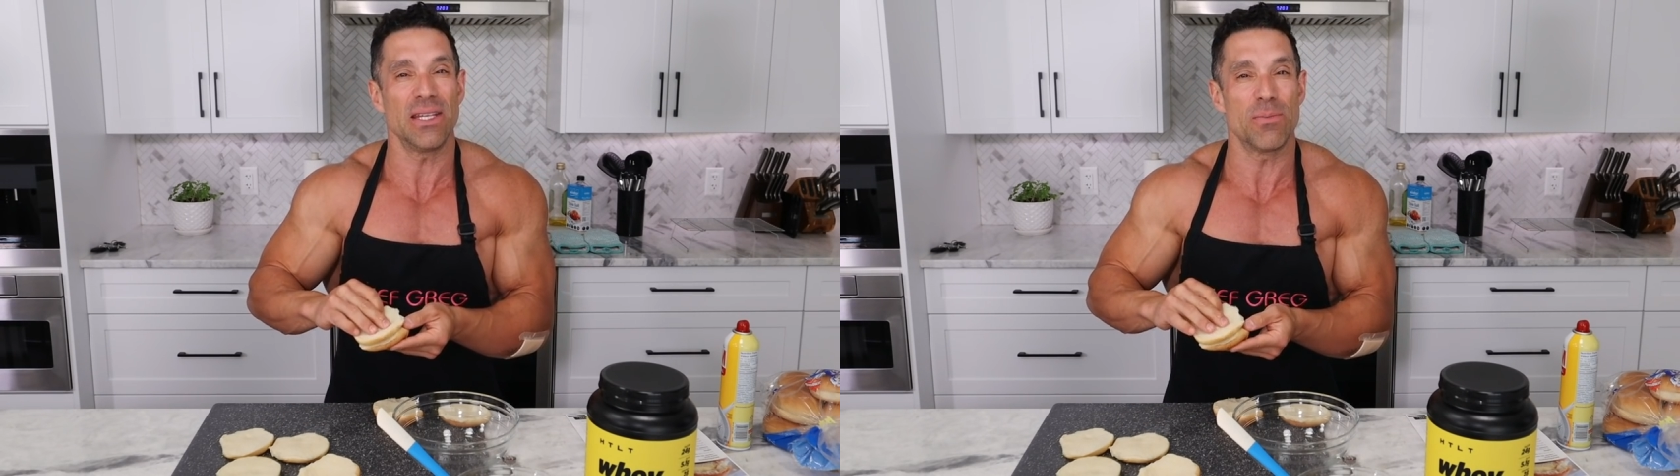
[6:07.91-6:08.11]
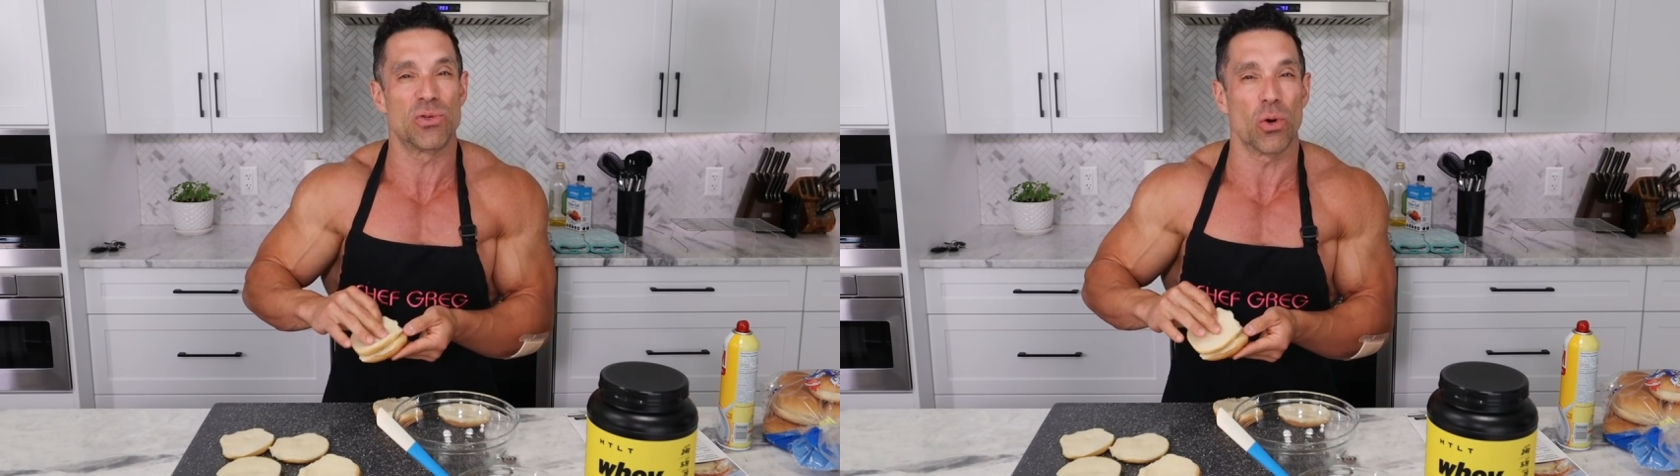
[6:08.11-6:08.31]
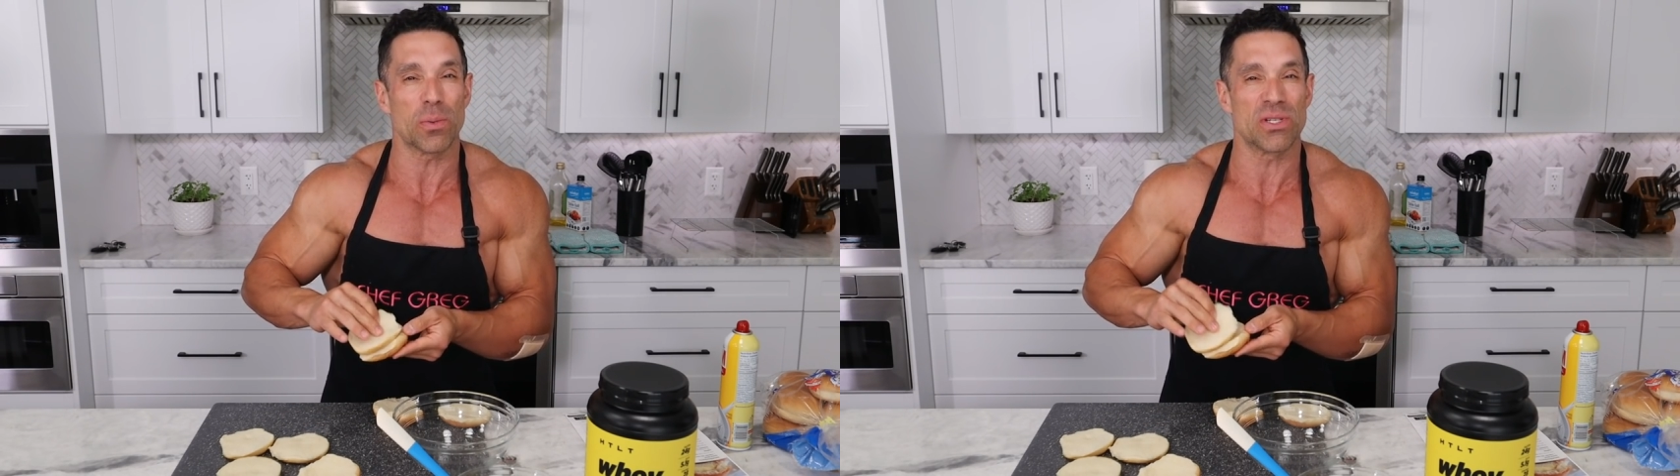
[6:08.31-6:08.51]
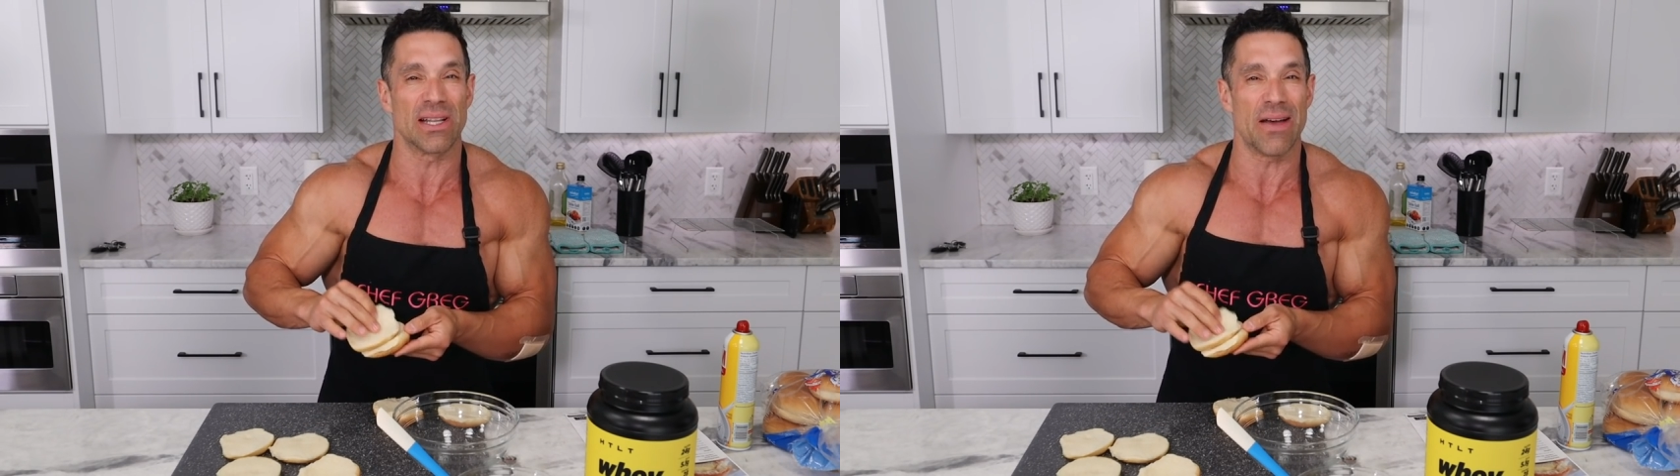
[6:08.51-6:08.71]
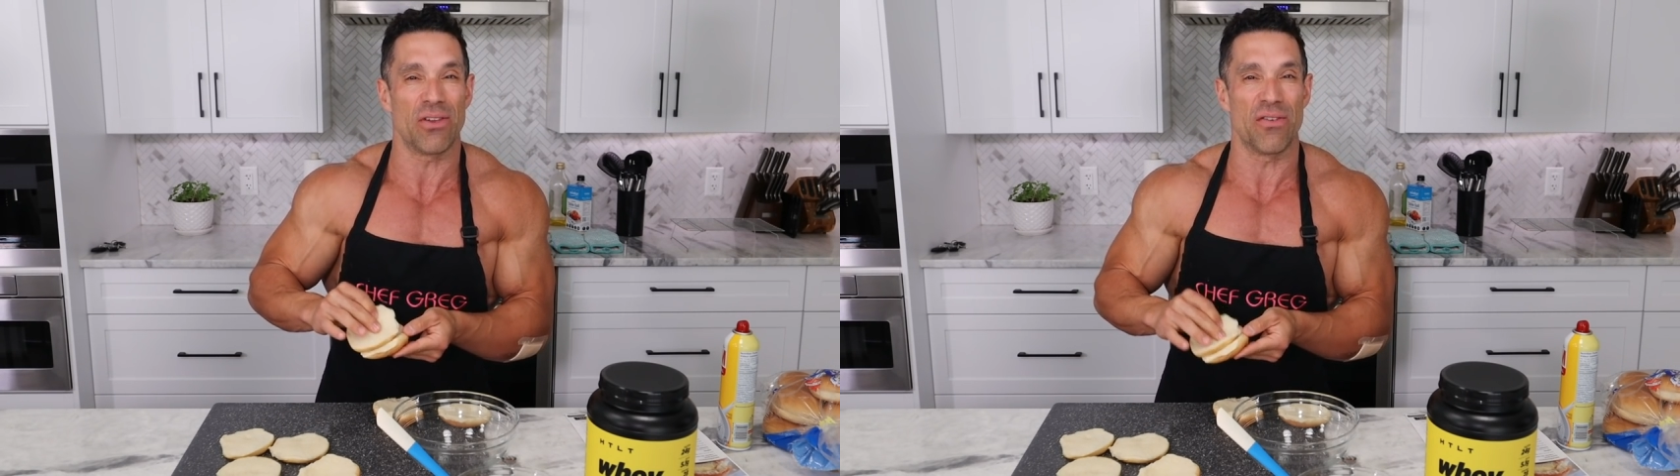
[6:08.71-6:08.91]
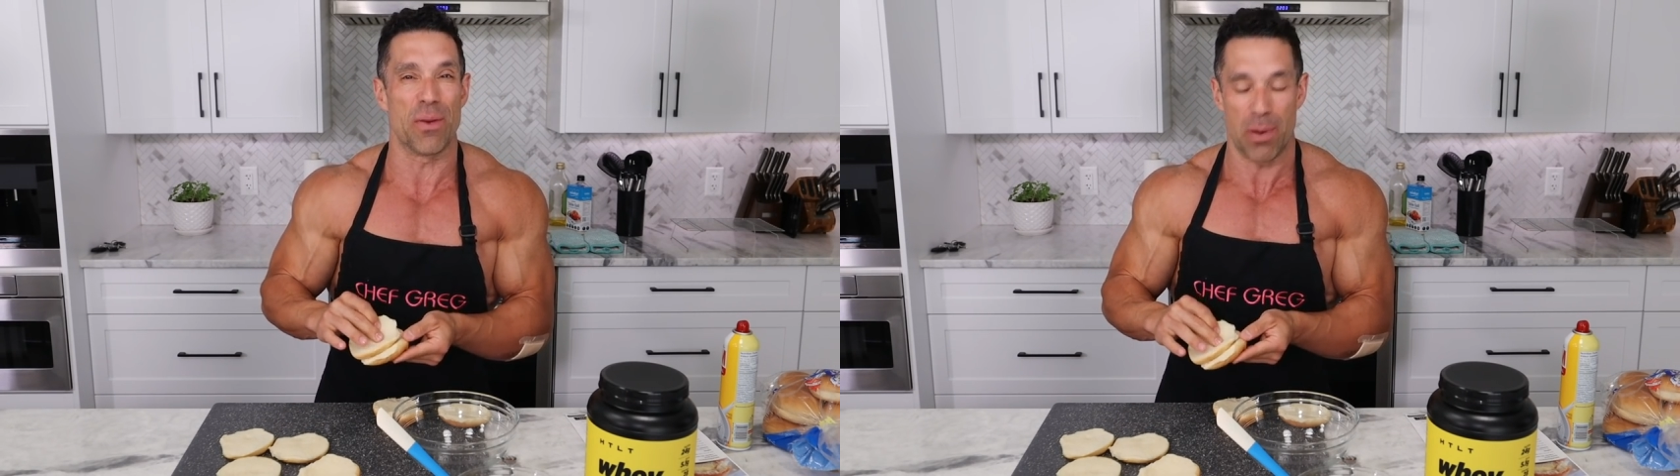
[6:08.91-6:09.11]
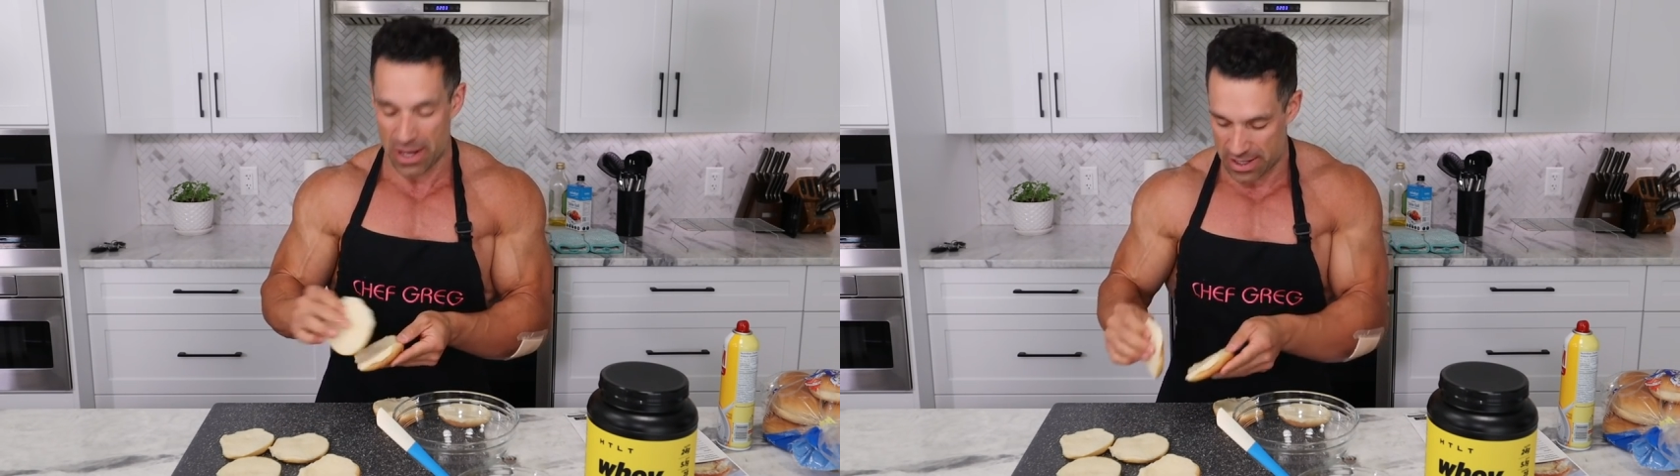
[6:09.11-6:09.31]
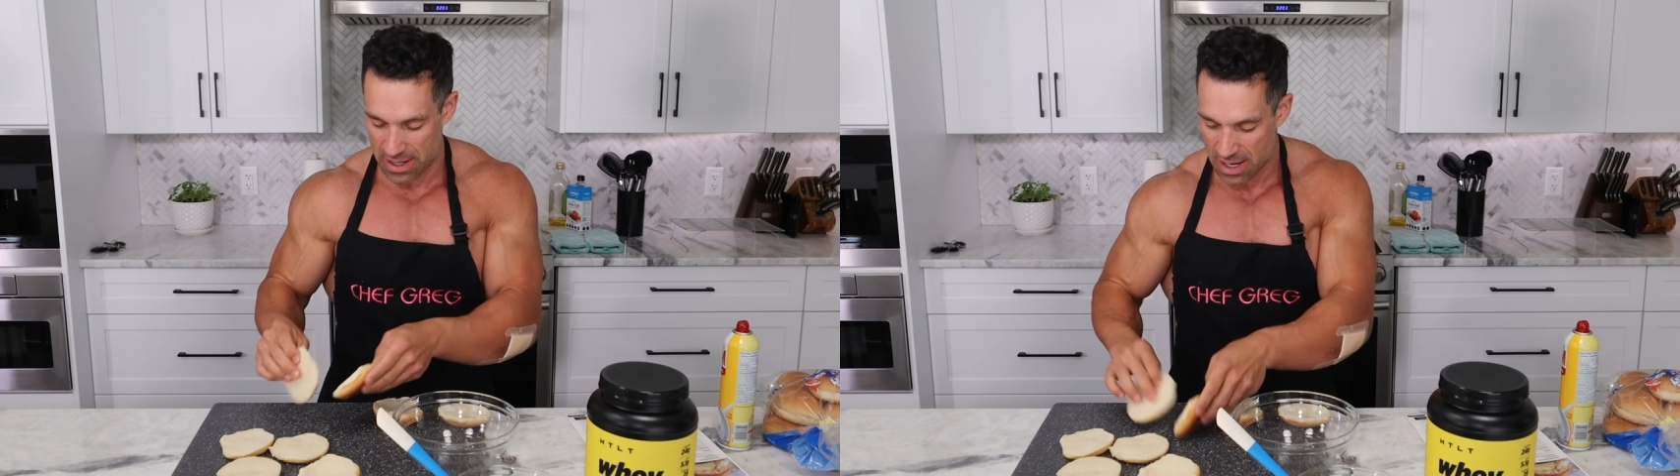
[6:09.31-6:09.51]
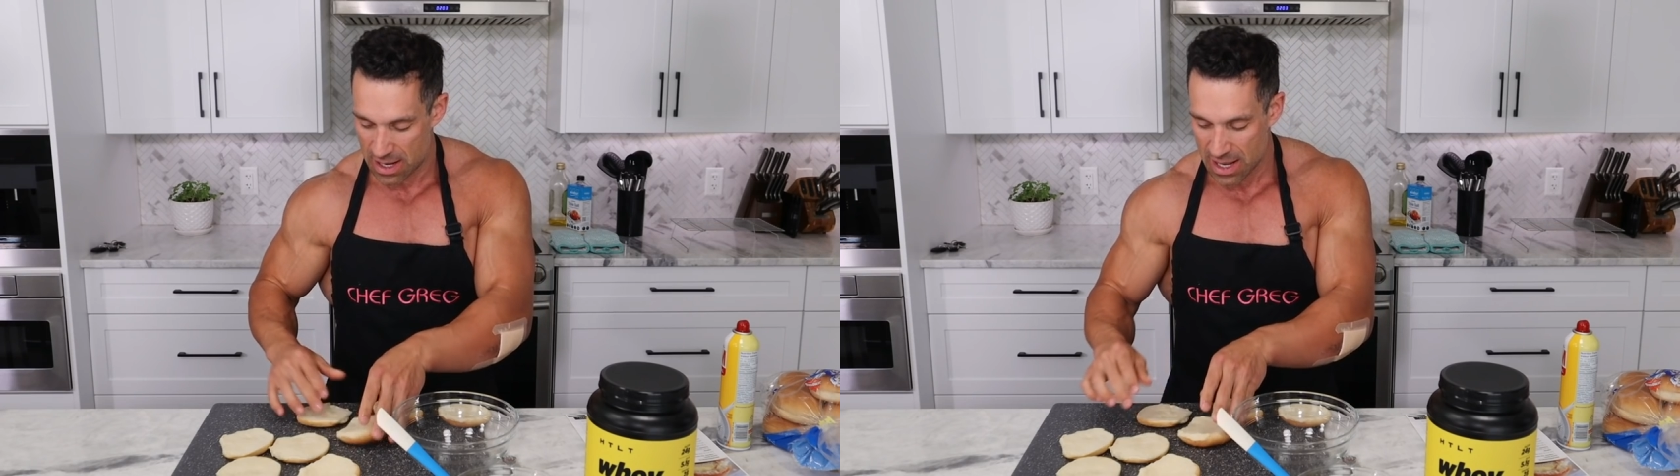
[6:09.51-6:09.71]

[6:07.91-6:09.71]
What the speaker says: the absorption level of the bun,